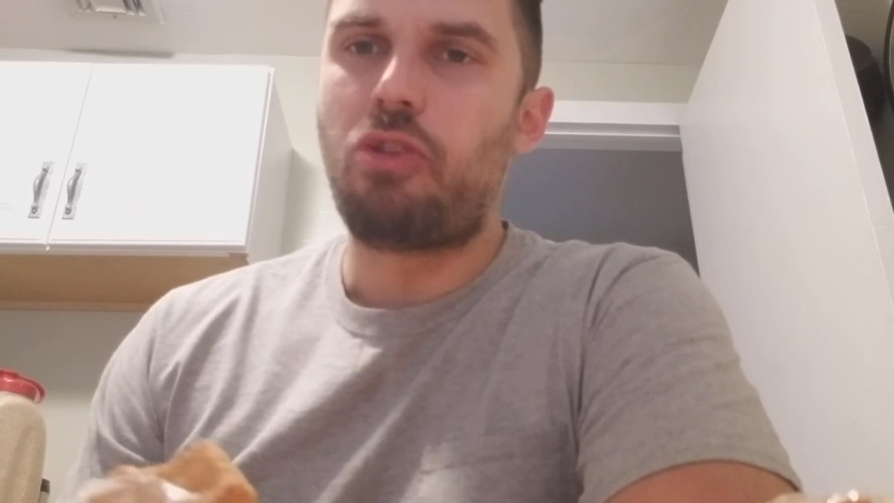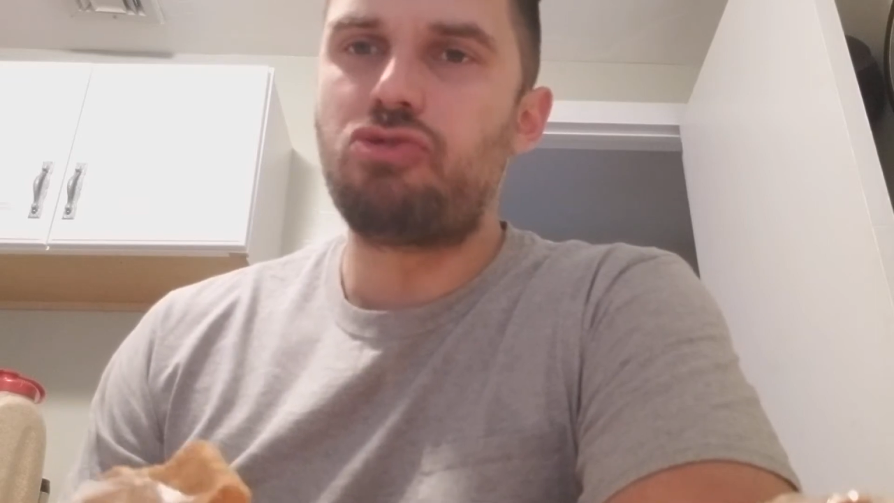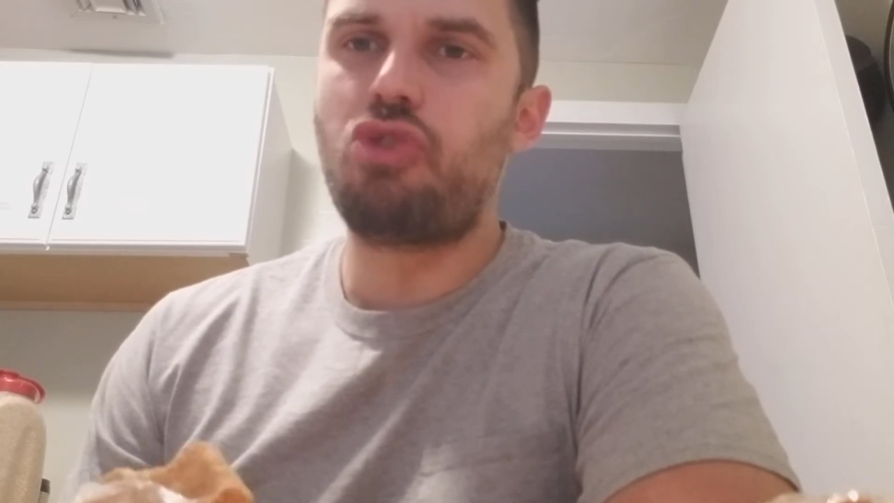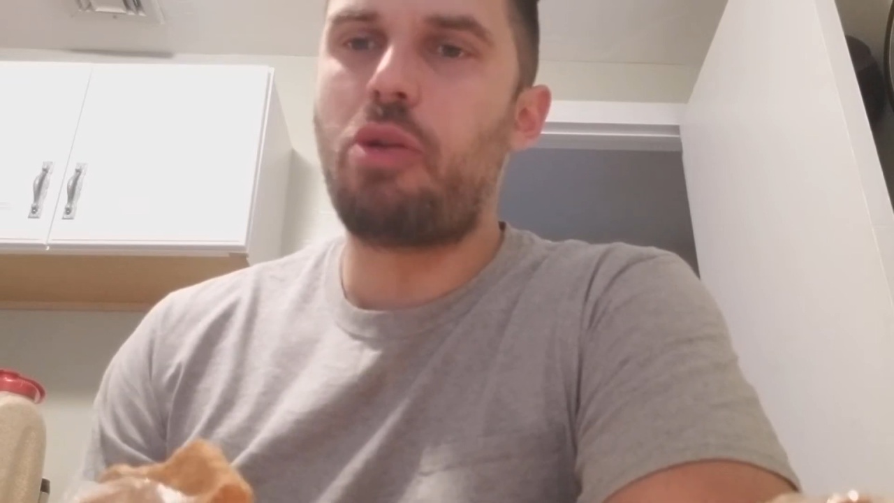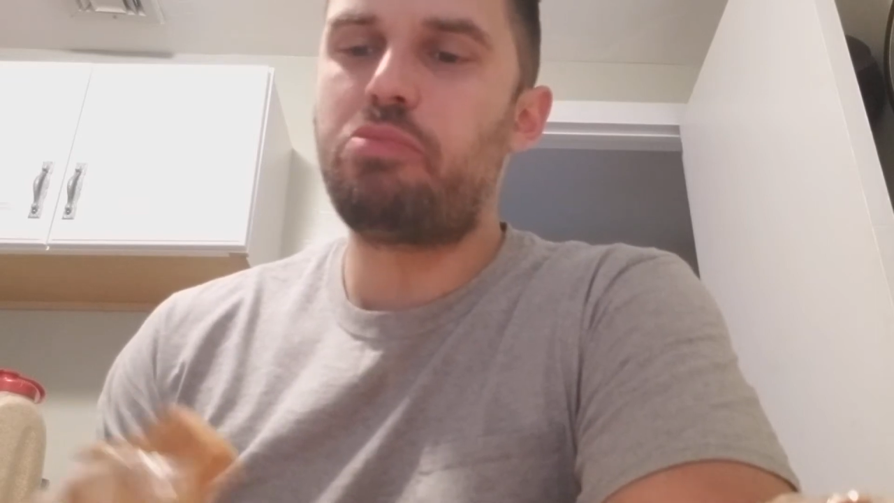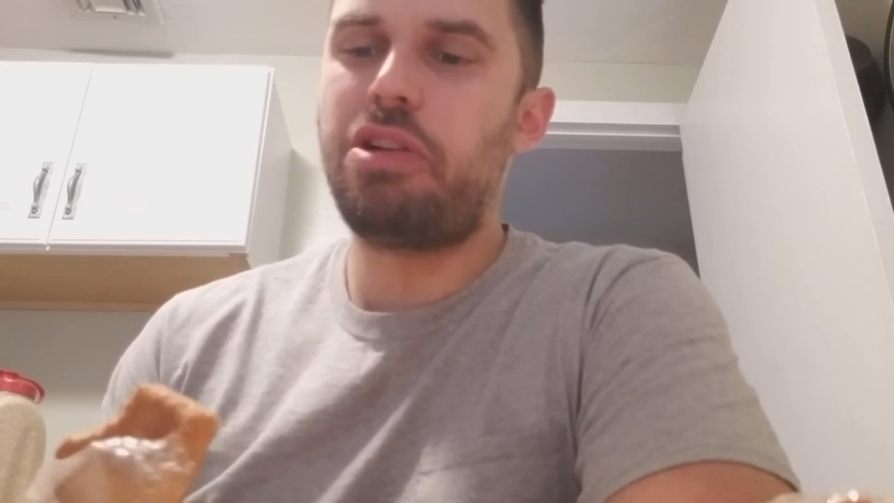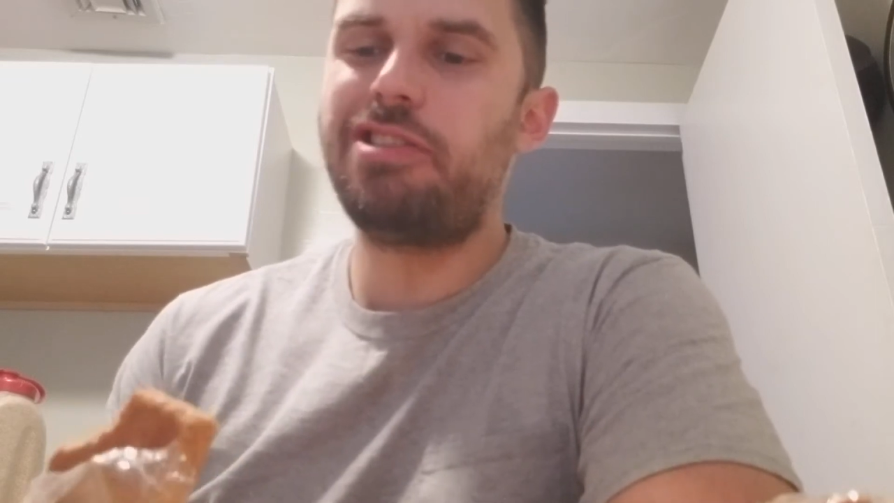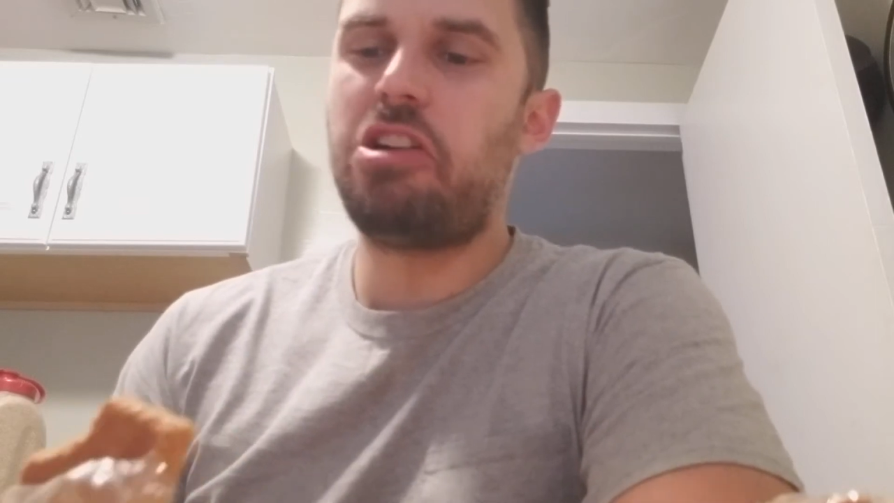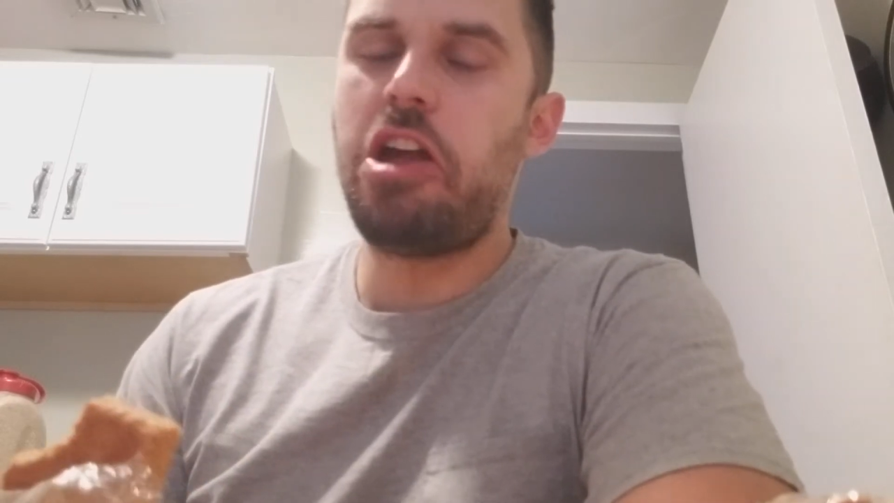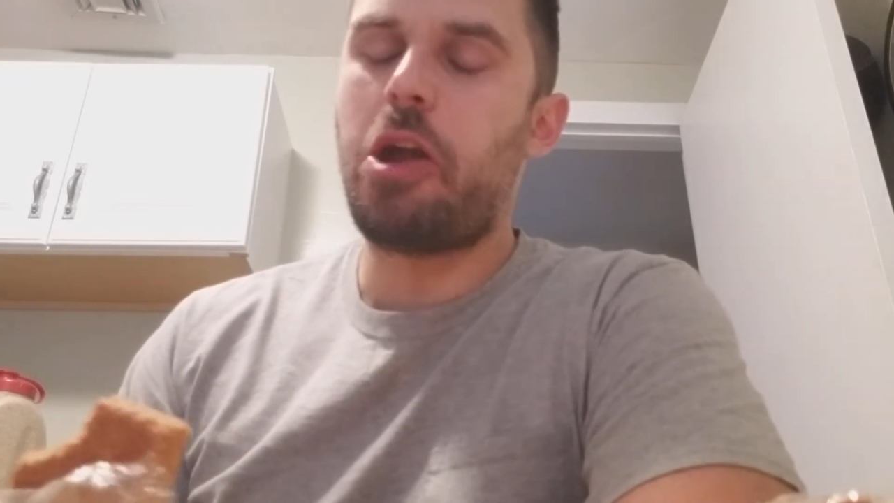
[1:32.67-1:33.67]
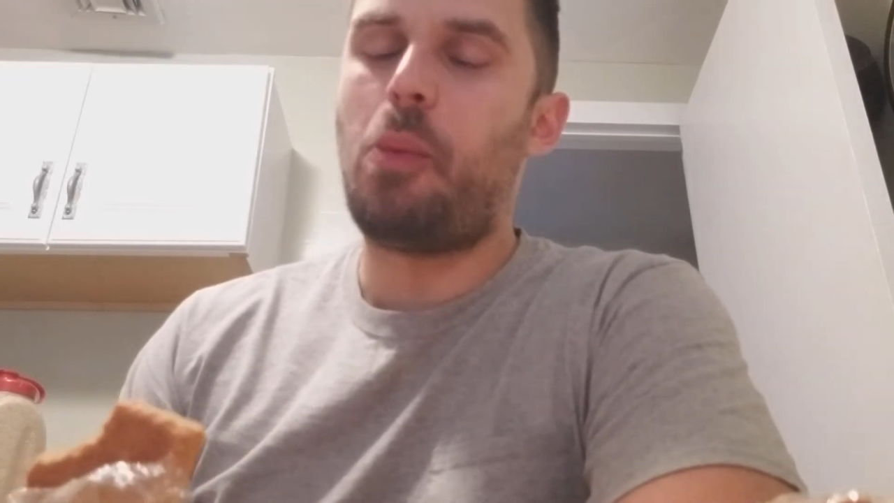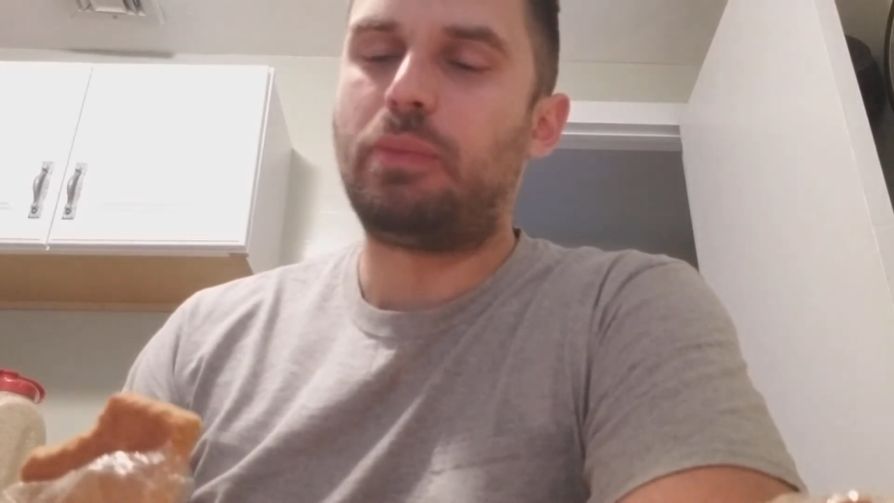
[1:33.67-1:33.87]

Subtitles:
shortbread cake,